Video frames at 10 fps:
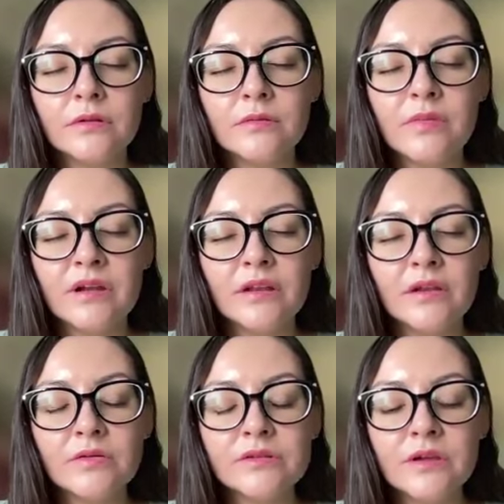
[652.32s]
The body
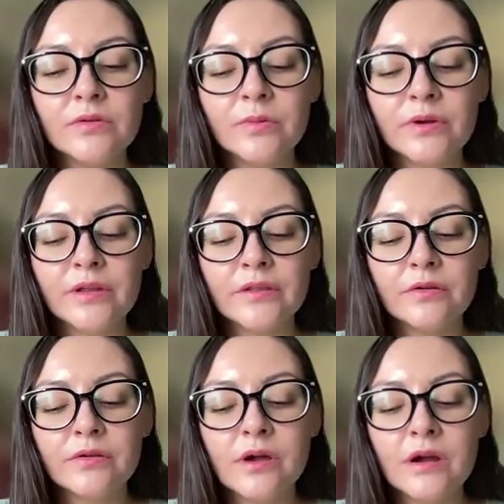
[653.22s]
knows how to breathe.
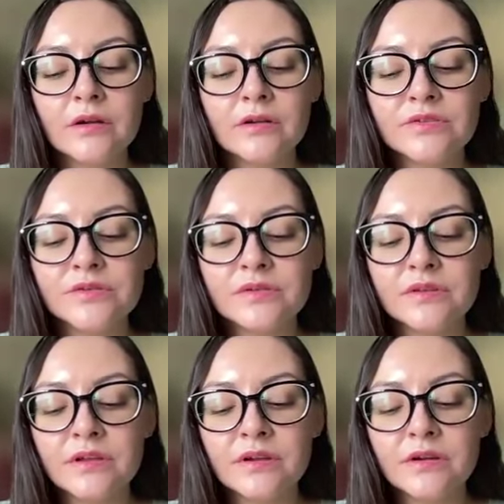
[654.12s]
You are just
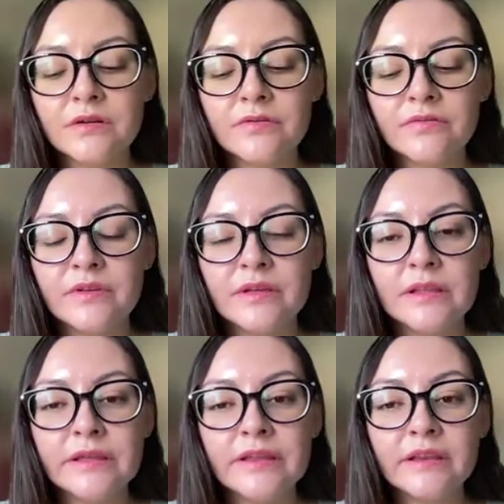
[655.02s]
here
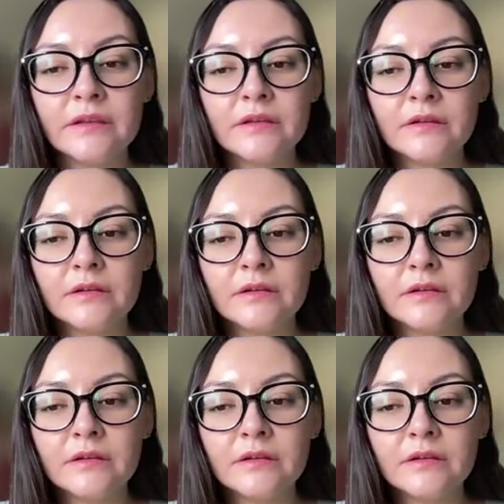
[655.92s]
feeling